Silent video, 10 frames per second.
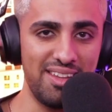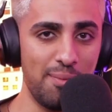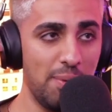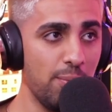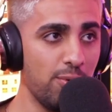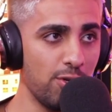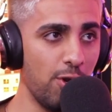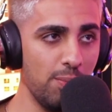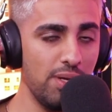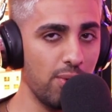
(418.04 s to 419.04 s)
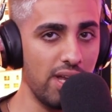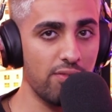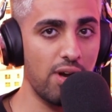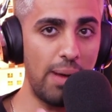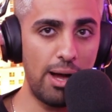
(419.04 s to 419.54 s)
the people who know me,
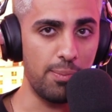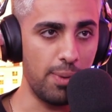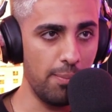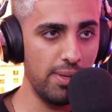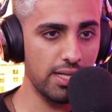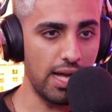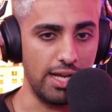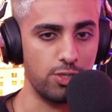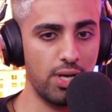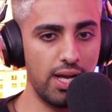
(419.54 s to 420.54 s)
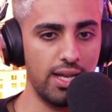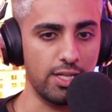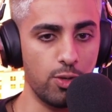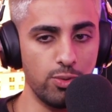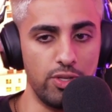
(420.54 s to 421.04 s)
whenever I'm out in public, I try and,
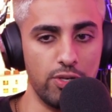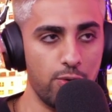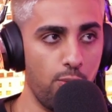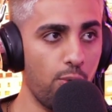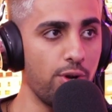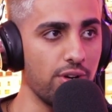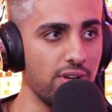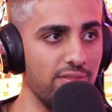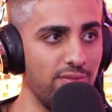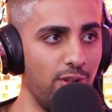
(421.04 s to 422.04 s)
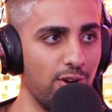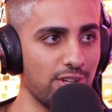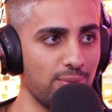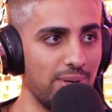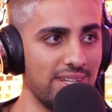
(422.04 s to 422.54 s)
like, go to the corner and
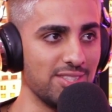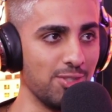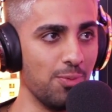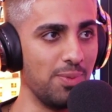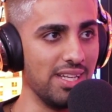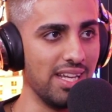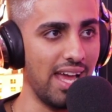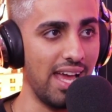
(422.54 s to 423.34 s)
vlog where there's nobody.